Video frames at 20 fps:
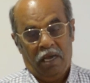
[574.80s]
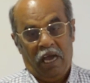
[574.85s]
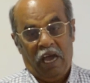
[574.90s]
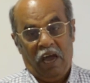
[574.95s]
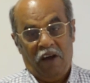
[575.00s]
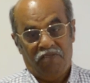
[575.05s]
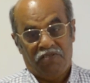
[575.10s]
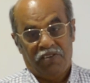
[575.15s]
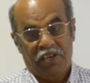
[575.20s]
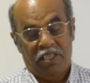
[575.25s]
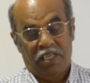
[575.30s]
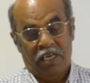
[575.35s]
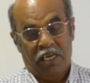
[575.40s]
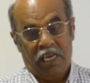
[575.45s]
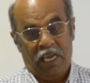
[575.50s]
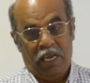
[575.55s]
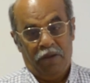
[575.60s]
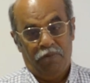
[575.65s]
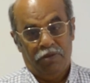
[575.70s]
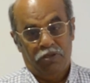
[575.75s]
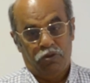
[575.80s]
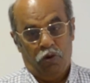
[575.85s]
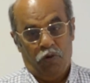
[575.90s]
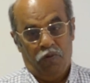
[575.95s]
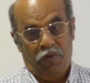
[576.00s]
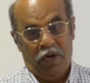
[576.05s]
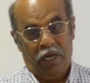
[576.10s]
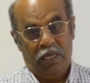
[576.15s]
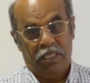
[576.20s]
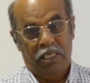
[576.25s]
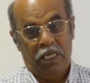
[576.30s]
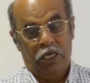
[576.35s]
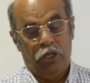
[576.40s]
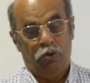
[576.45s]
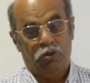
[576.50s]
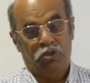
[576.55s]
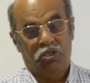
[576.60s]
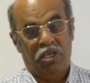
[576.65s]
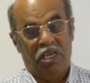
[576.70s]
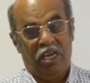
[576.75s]
After the game is over, they
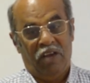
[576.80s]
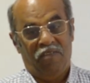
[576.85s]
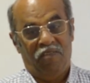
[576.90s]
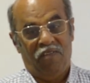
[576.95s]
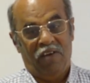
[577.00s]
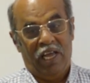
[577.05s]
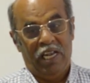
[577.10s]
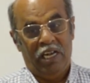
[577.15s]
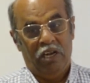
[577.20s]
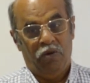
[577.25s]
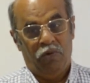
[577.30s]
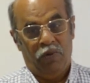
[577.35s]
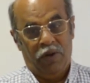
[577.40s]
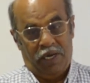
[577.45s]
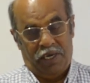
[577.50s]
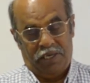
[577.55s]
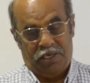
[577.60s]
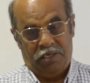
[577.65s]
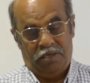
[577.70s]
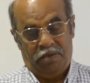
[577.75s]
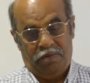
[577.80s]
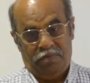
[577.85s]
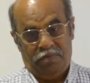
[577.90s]
used to evaluate.